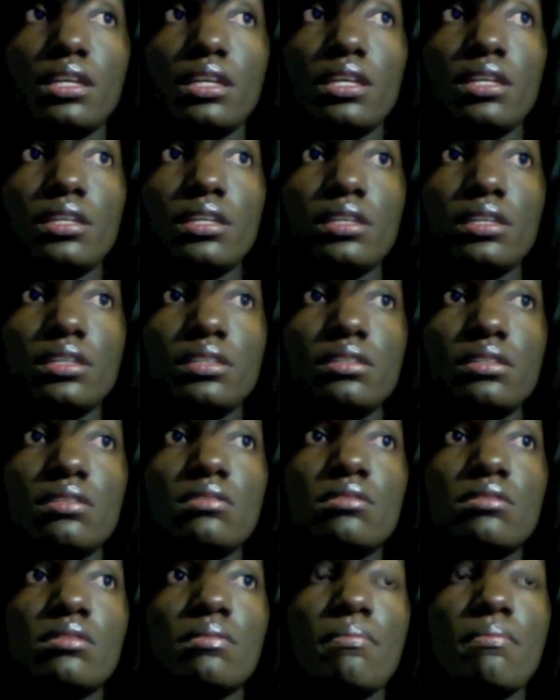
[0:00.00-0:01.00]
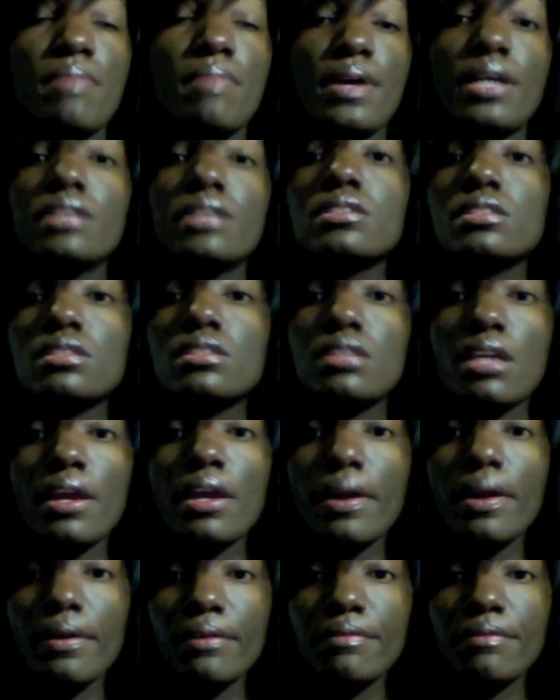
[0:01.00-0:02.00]
is the best
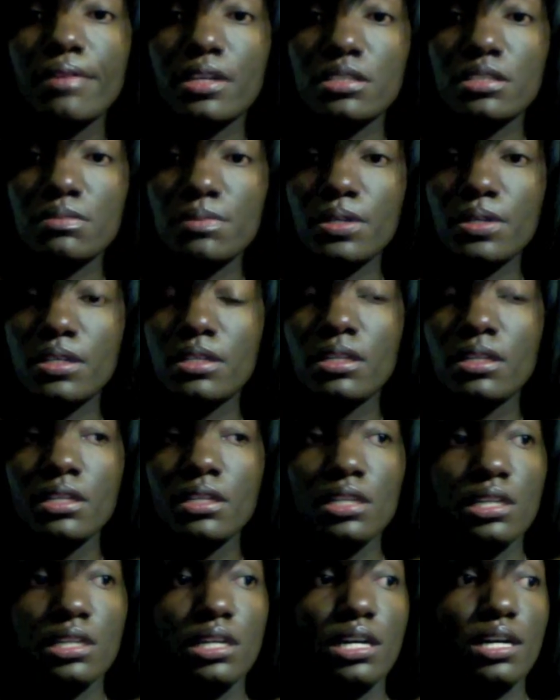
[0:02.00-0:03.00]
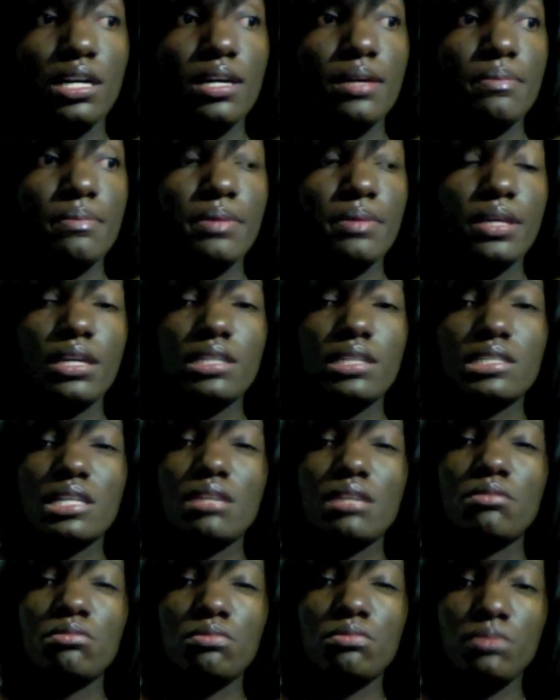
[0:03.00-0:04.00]
hair investment because
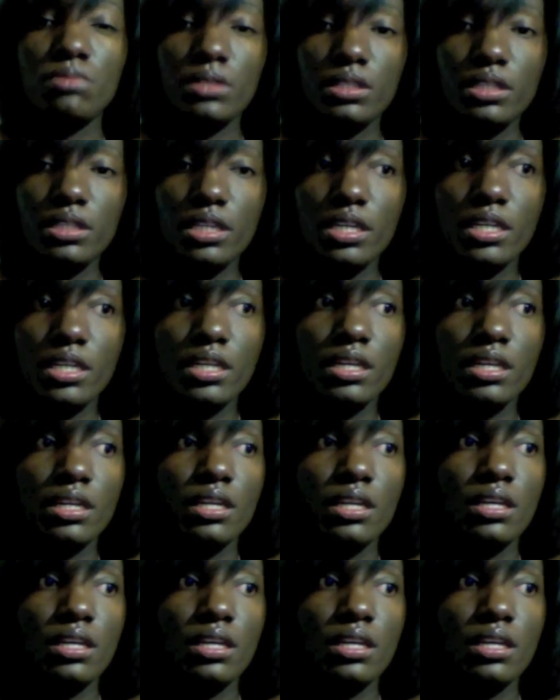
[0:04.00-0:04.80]
it really